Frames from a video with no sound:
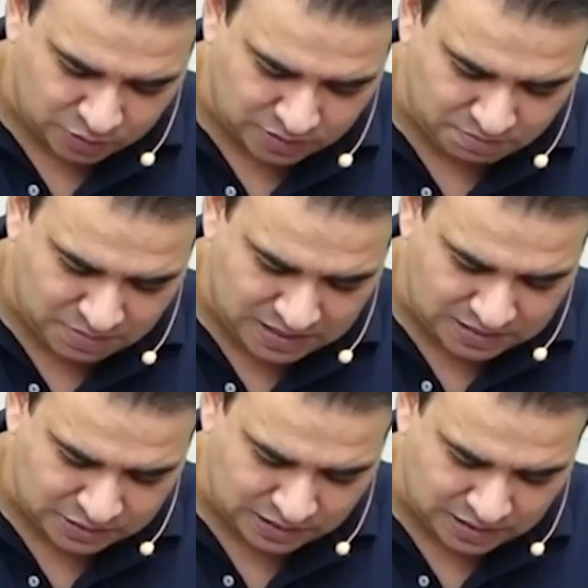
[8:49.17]
the
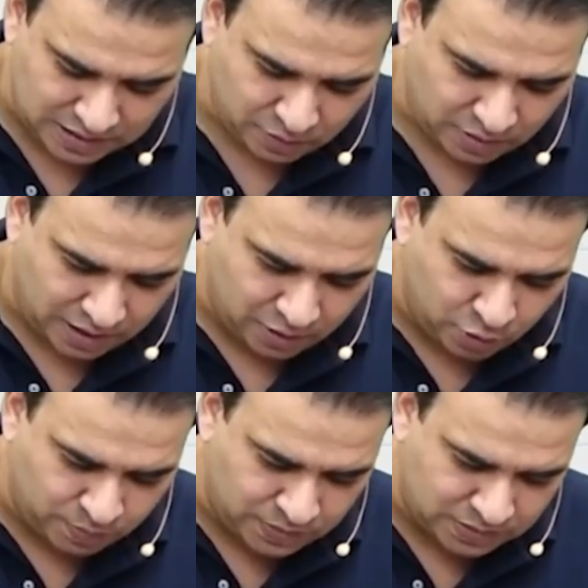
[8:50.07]
median sacral. Now, I
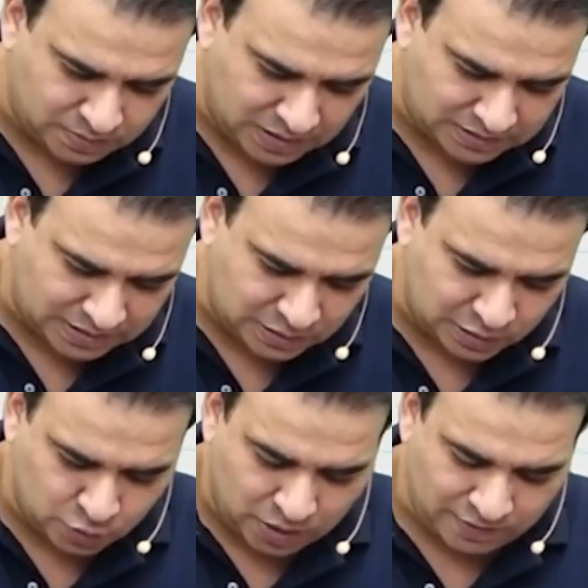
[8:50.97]
hope this makes sense
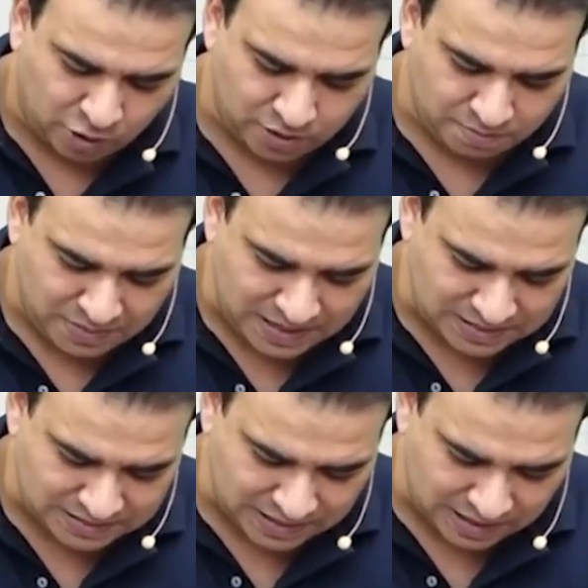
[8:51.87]
also why we call it
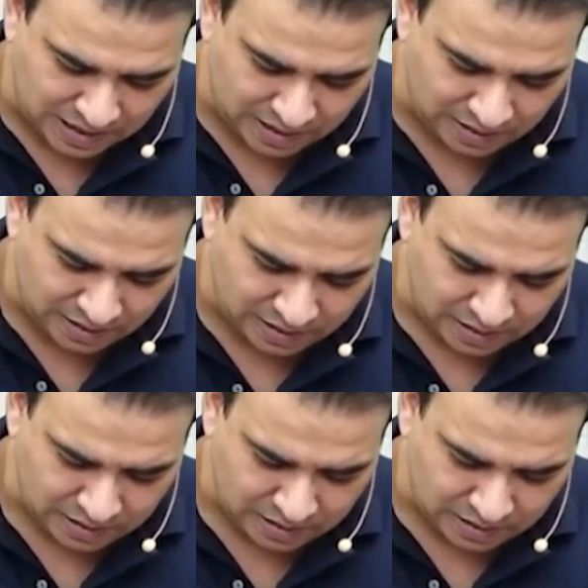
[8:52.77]
median sacral artery.